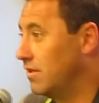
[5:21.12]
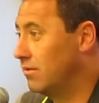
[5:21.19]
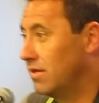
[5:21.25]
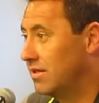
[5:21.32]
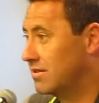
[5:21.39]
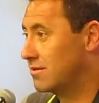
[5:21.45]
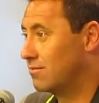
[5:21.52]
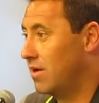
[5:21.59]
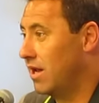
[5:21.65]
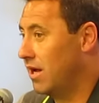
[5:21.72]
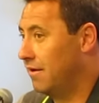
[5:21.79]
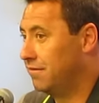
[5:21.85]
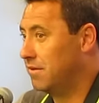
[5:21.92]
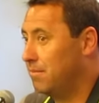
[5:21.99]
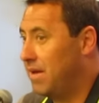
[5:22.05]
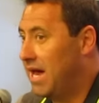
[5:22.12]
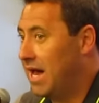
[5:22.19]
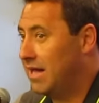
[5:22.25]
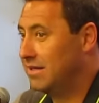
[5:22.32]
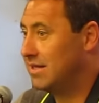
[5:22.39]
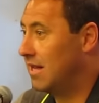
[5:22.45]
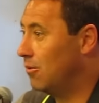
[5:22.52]
units right off the
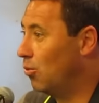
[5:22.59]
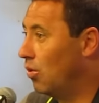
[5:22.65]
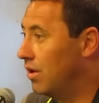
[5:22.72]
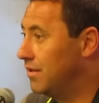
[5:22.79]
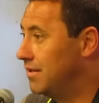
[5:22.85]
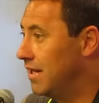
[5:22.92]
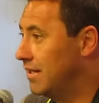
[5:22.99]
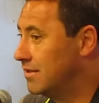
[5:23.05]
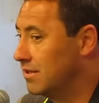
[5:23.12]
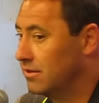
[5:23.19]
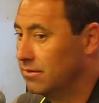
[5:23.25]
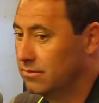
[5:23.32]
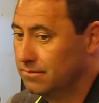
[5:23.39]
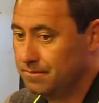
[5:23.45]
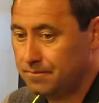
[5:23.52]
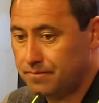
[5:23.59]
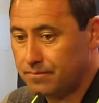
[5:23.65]
bat, day one, day two.